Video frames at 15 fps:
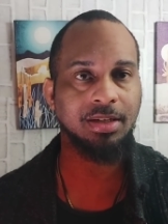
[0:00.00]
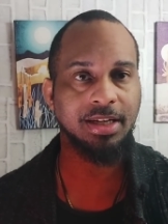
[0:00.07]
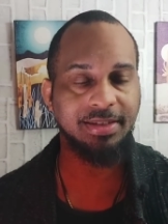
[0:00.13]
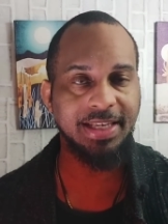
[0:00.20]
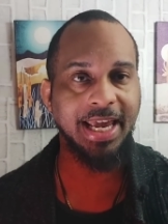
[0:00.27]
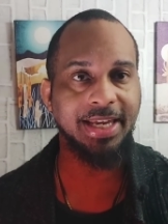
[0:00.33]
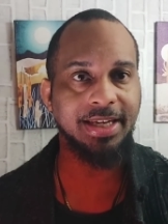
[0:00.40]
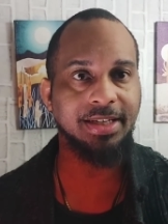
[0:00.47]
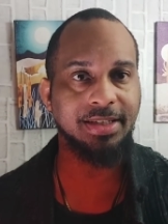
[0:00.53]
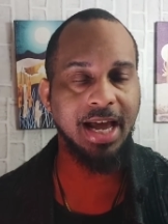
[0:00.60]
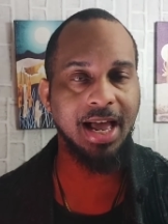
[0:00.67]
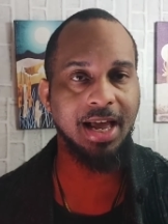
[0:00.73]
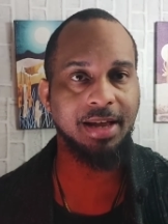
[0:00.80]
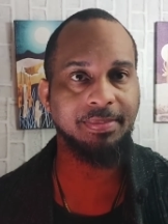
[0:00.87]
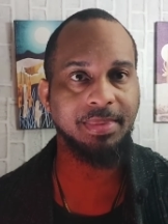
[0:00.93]
It's taking
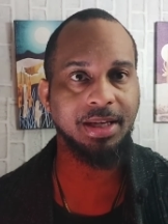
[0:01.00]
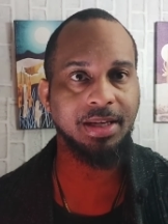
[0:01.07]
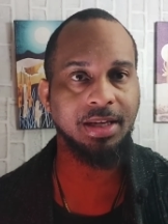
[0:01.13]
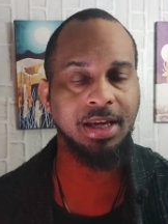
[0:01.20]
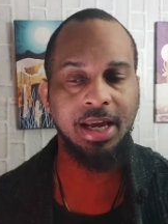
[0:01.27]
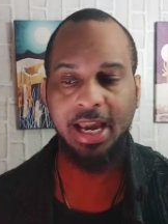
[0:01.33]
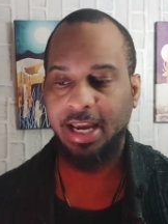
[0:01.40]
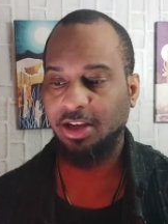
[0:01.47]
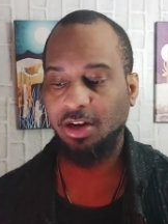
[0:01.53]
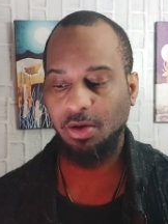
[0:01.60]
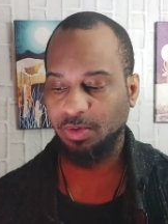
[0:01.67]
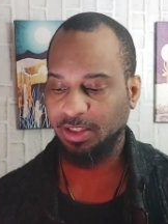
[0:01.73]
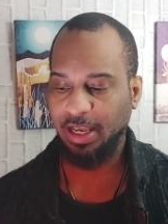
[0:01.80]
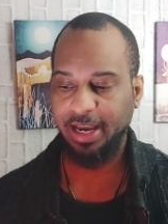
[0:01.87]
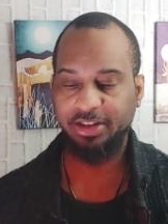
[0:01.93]
time. And you know
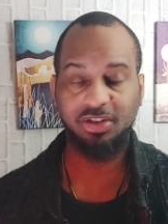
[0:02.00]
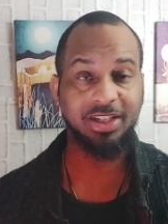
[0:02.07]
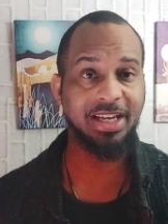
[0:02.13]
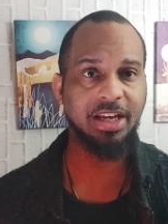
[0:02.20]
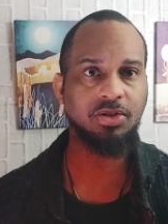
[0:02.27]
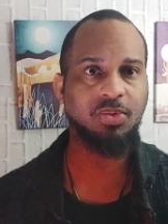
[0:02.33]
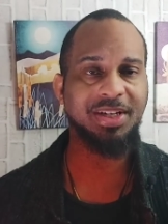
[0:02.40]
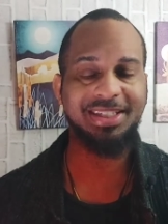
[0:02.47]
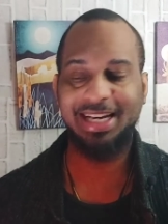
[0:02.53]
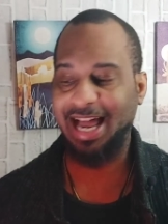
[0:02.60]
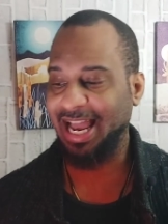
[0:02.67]
what's actually interesting?